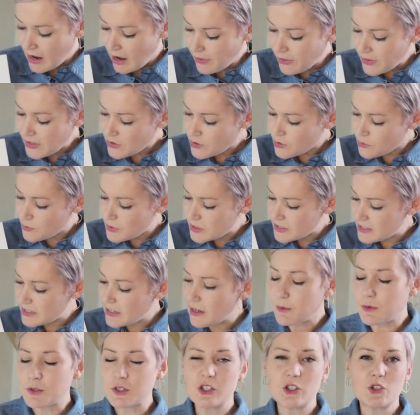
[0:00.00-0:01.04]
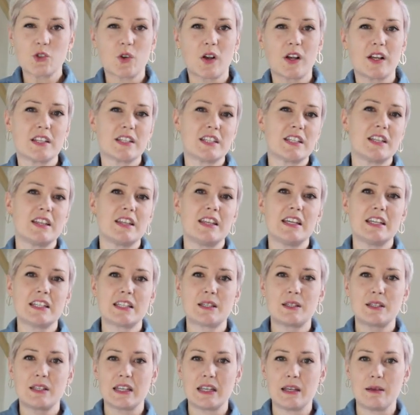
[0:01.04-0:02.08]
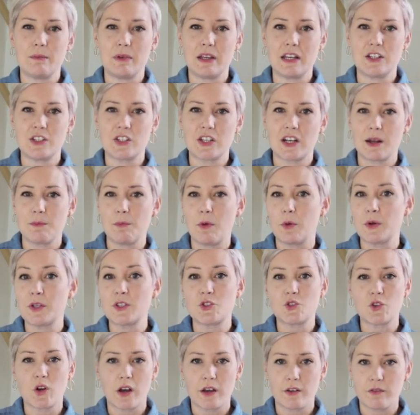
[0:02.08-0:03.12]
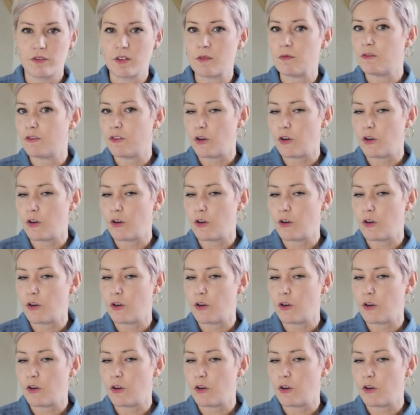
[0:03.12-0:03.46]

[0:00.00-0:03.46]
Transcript: I think the reason I was drawn to this image, and I'm always drawing from